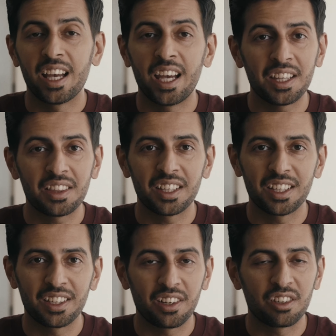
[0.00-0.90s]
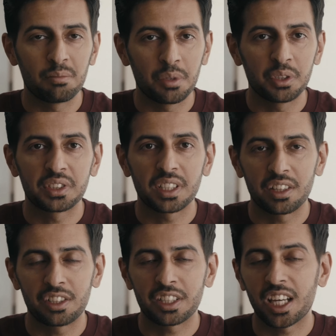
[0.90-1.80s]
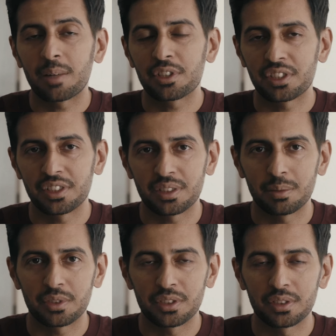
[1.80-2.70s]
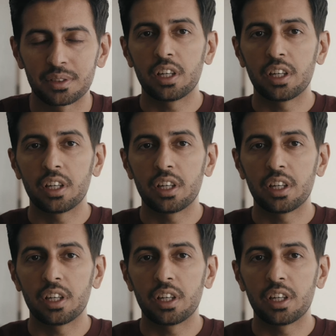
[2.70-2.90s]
anything on most other camera systems.